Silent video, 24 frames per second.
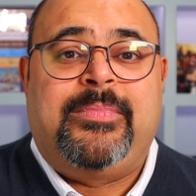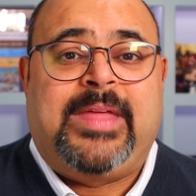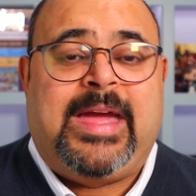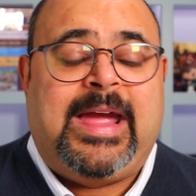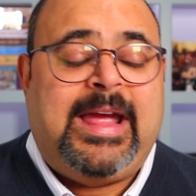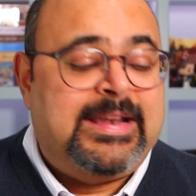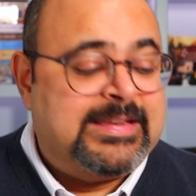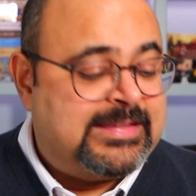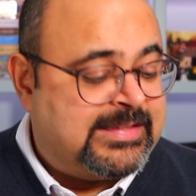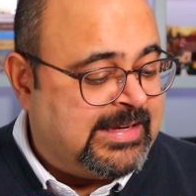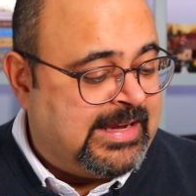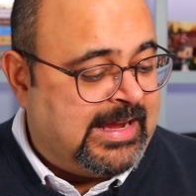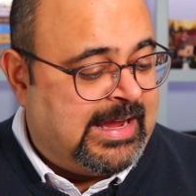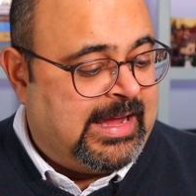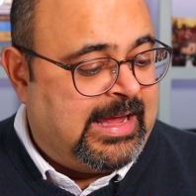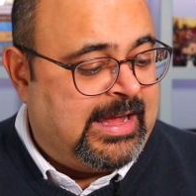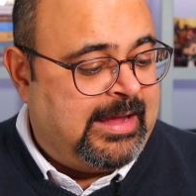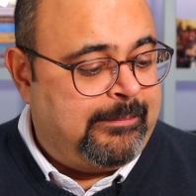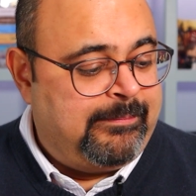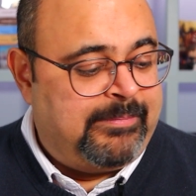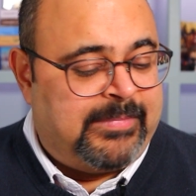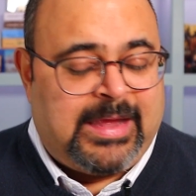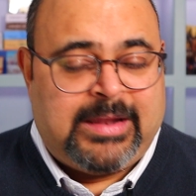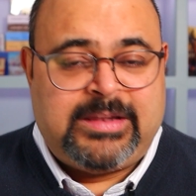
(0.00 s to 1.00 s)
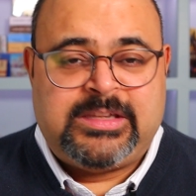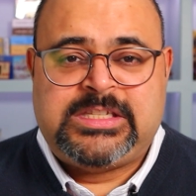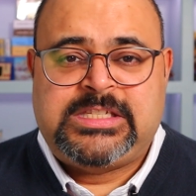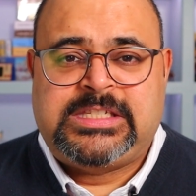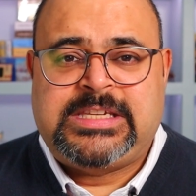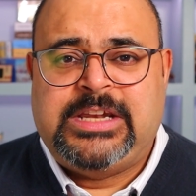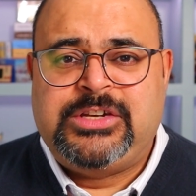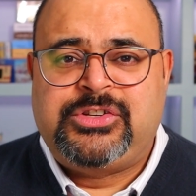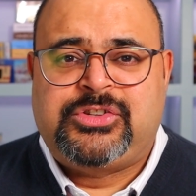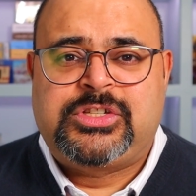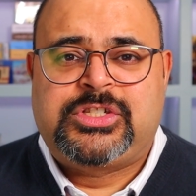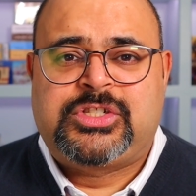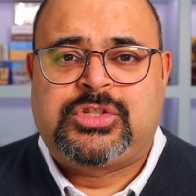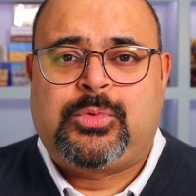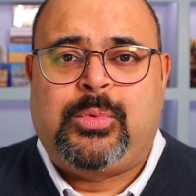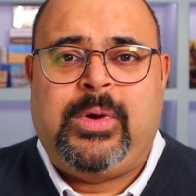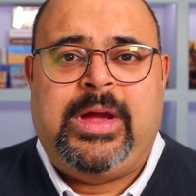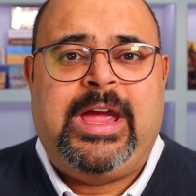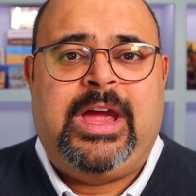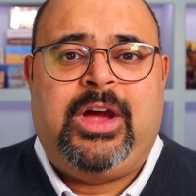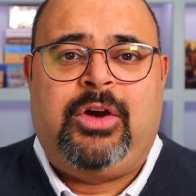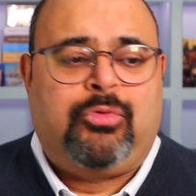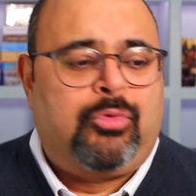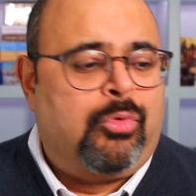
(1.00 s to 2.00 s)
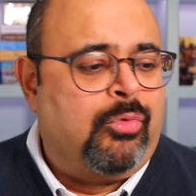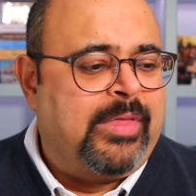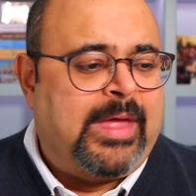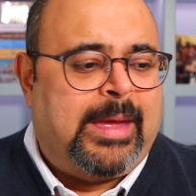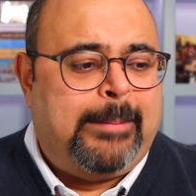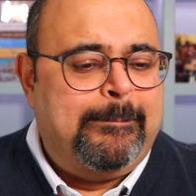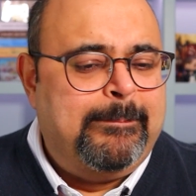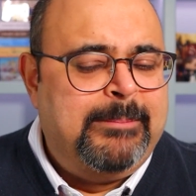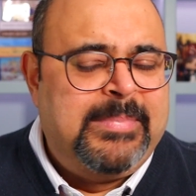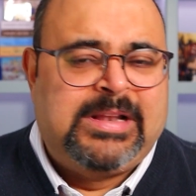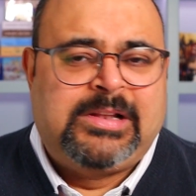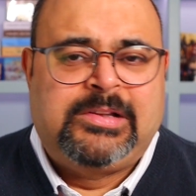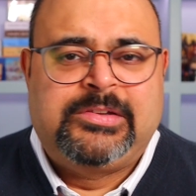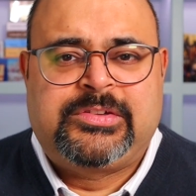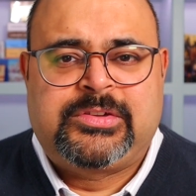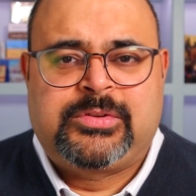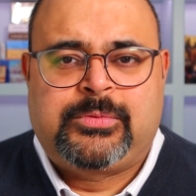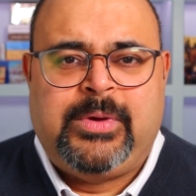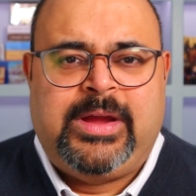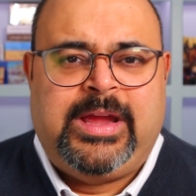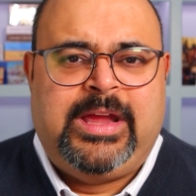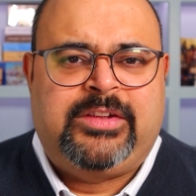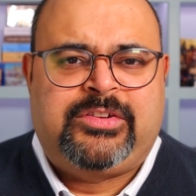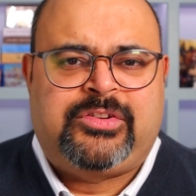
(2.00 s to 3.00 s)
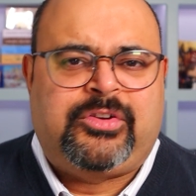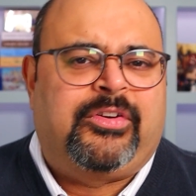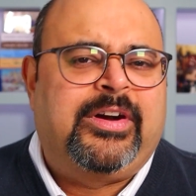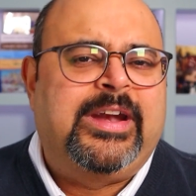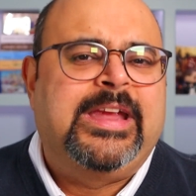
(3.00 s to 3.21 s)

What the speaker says: that center square or that middle square,